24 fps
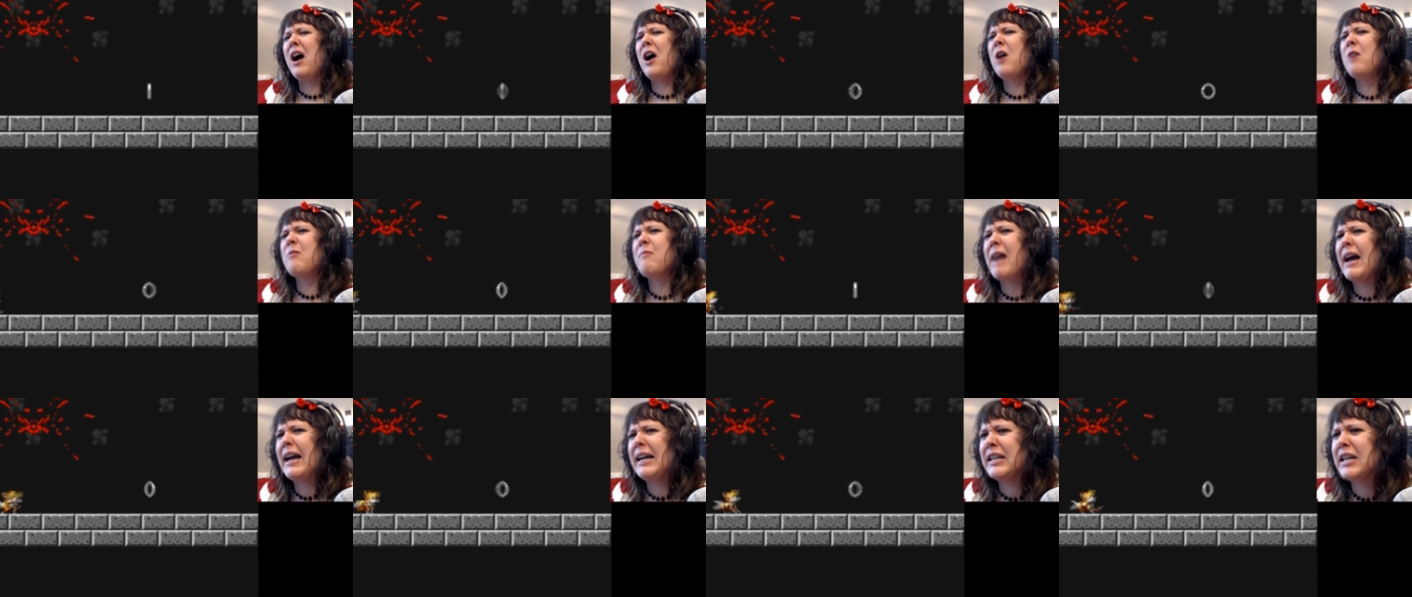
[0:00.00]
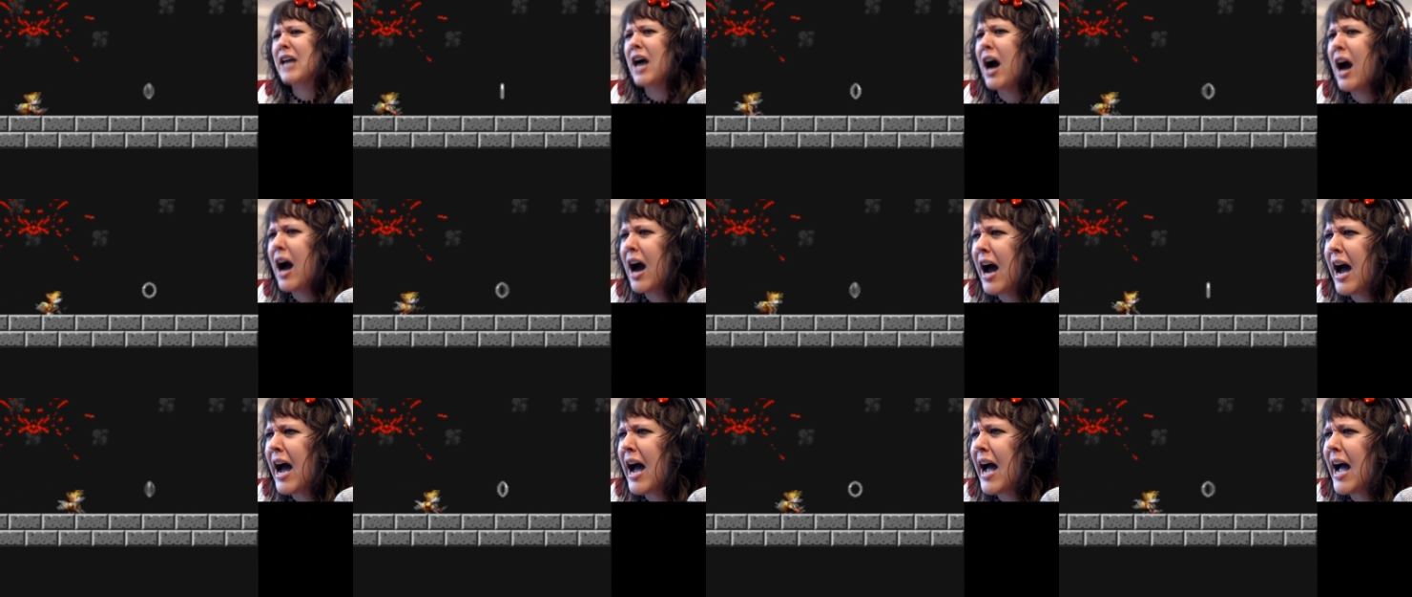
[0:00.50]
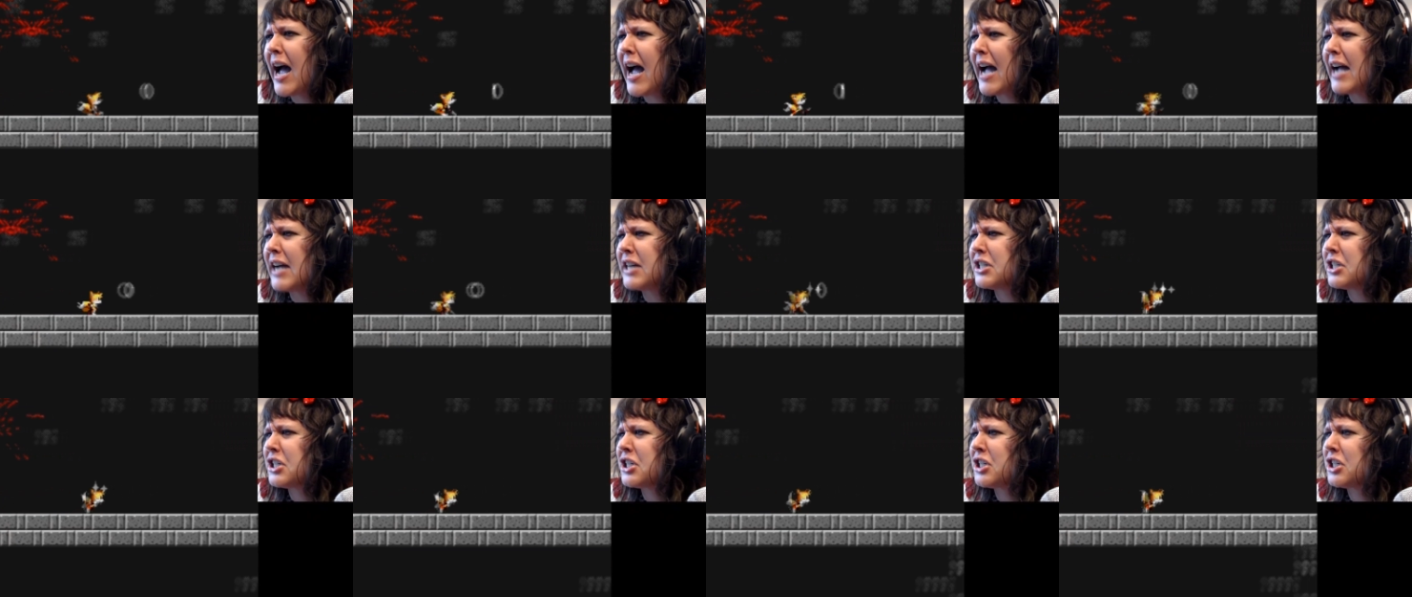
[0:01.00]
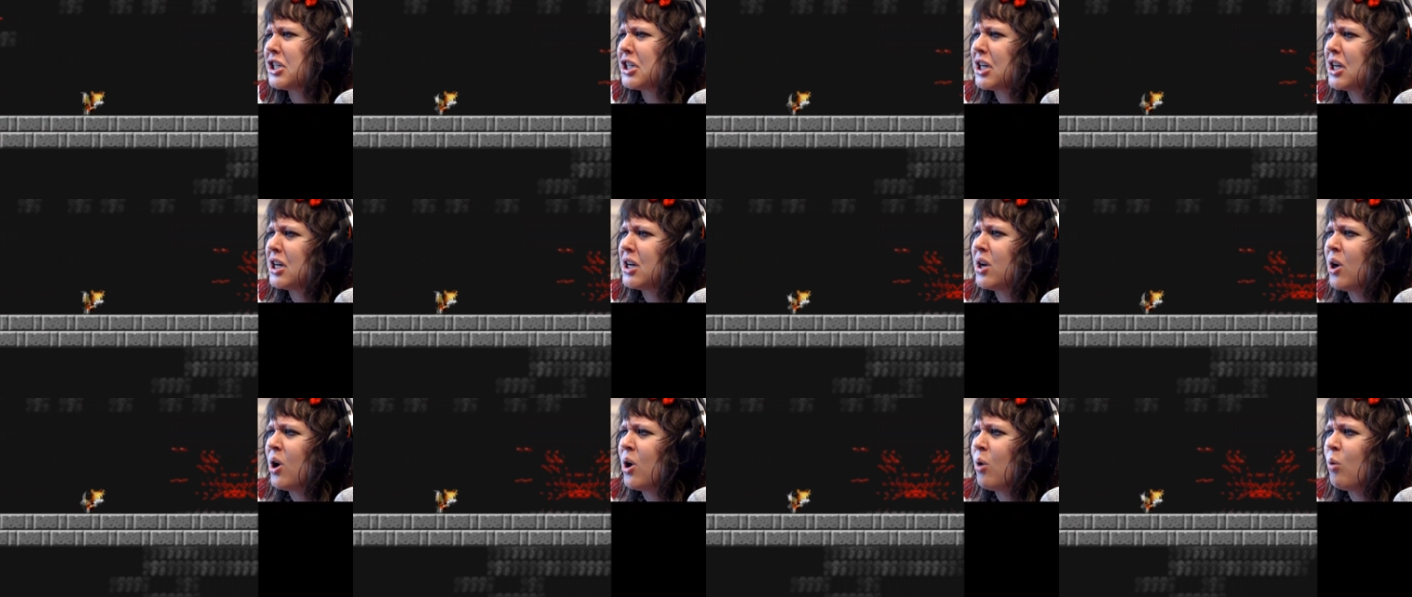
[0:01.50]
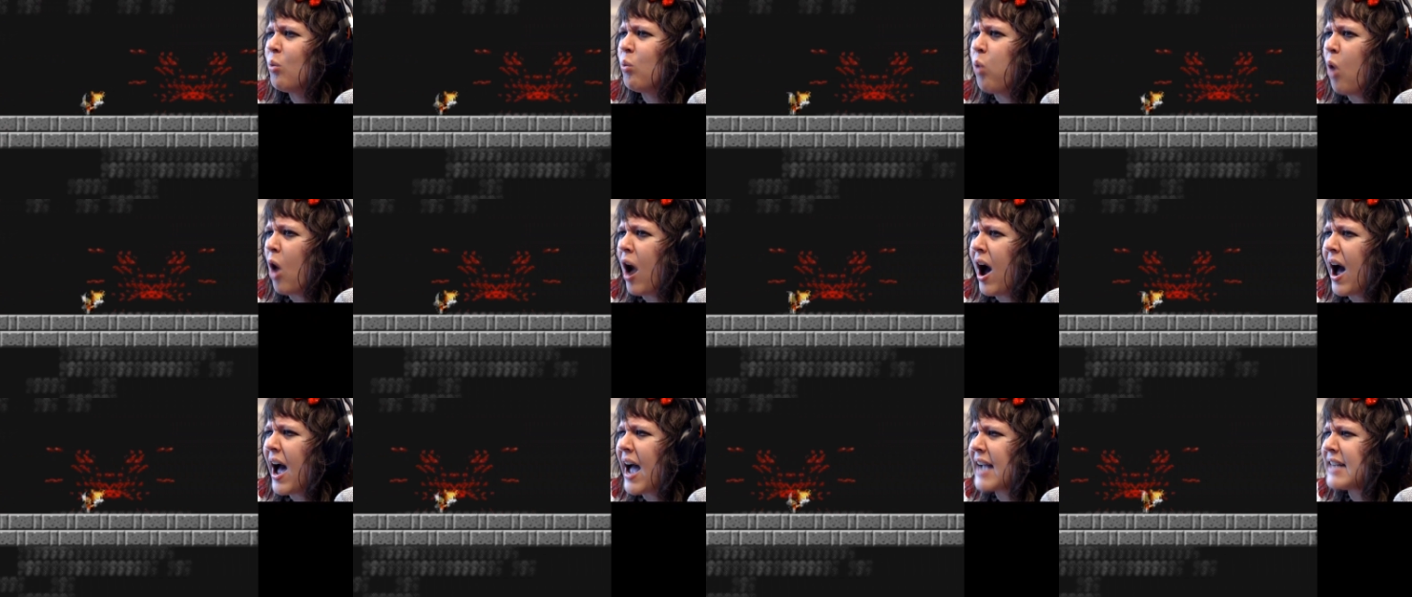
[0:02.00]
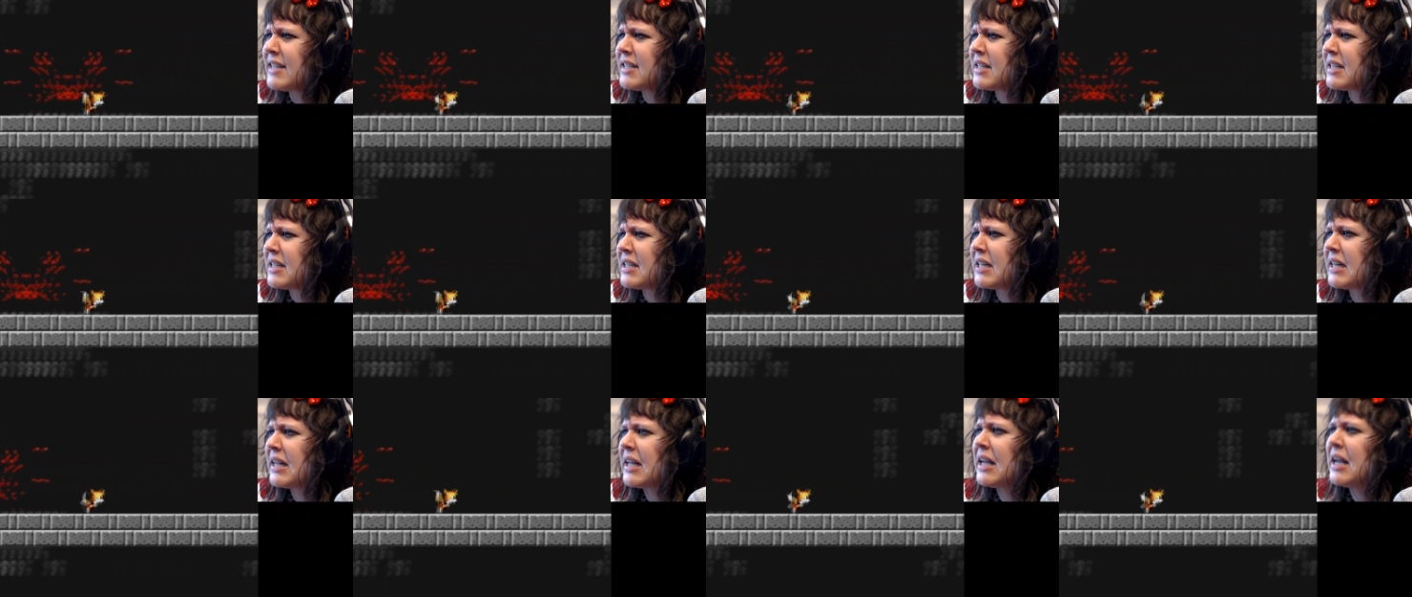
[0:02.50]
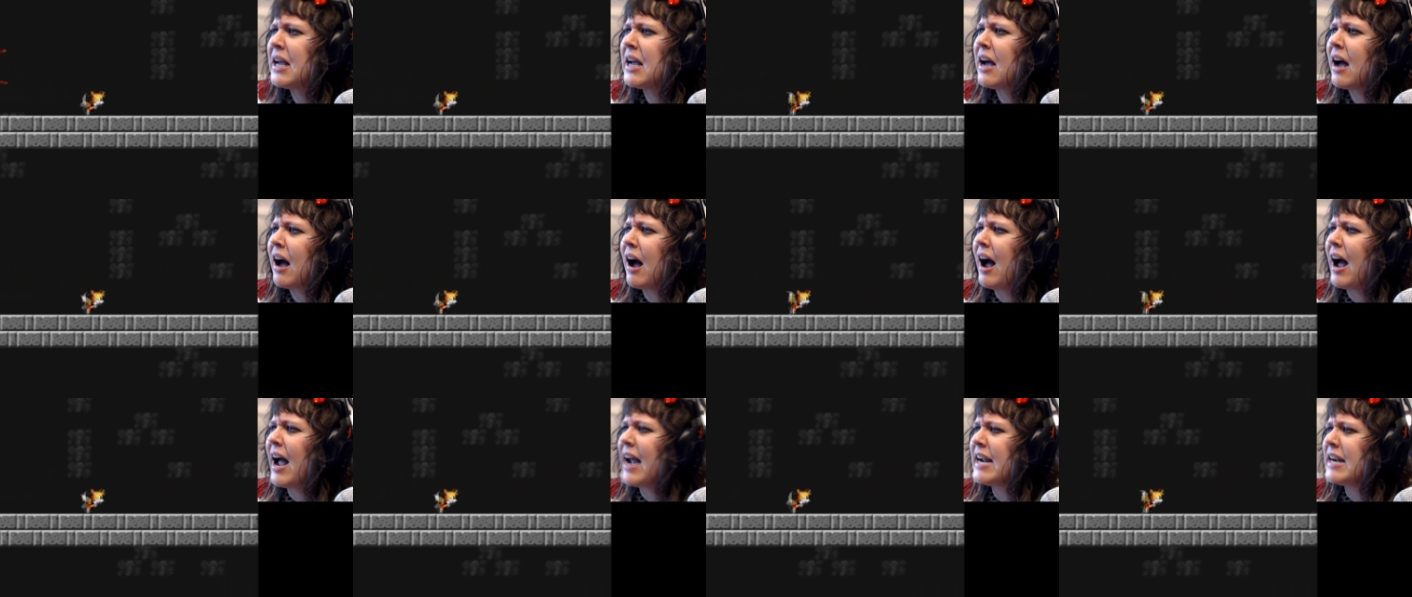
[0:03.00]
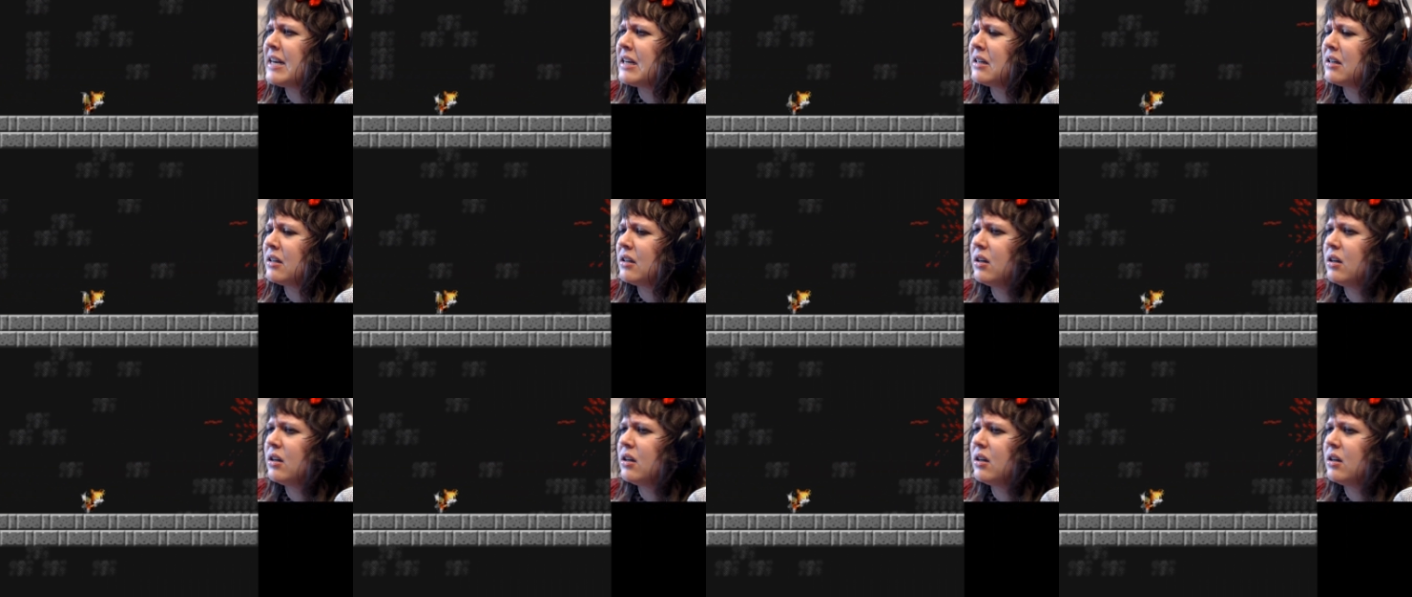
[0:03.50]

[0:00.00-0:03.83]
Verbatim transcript: Oh my gosh! What? I,